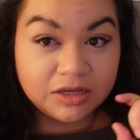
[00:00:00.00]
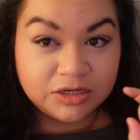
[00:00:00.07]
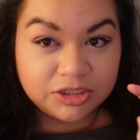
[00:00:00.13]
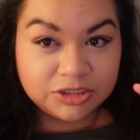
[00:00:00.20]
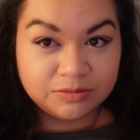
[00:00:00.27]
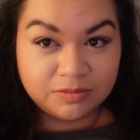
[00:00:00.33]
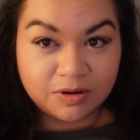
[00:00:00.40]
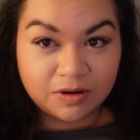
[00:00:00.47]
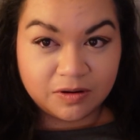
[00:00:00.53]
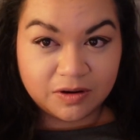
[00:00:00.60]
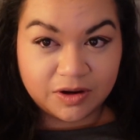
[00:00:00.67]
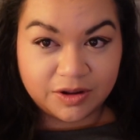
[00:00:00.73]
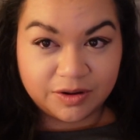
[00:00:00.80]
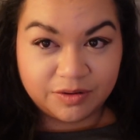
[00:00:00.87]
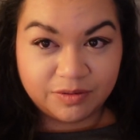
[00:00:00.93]

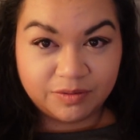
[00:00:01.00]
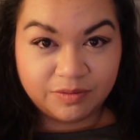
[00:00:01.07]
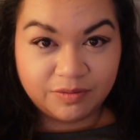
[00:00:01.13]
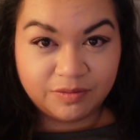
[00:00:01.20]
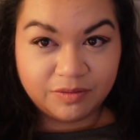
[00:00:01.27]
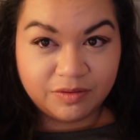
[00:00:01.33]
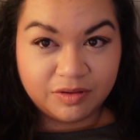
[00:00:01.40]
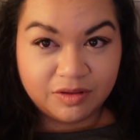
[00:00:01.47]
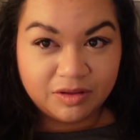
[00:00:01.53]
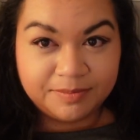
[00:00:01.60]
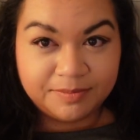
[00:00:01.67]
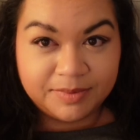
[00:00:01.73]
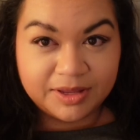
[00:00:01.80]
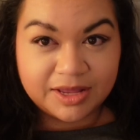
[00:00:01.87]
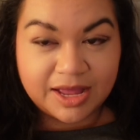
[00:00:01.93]
tomorrow
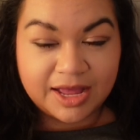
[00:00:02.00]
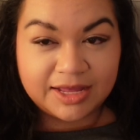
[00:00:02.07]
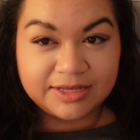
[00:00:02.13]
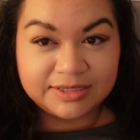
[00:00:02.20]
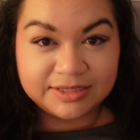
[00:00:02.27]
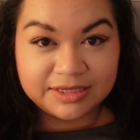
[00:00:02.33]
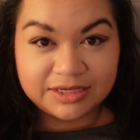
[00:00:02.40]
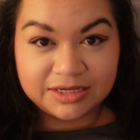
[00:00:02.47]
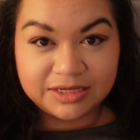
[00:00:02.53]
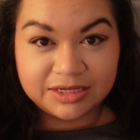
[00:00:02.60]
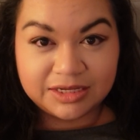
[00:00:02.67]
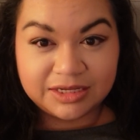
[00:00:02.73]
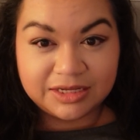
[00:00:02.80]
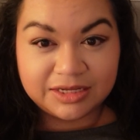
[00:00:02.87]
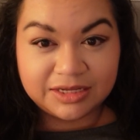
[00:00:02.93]
Makai is
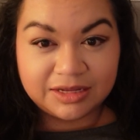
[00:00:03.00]
gonna,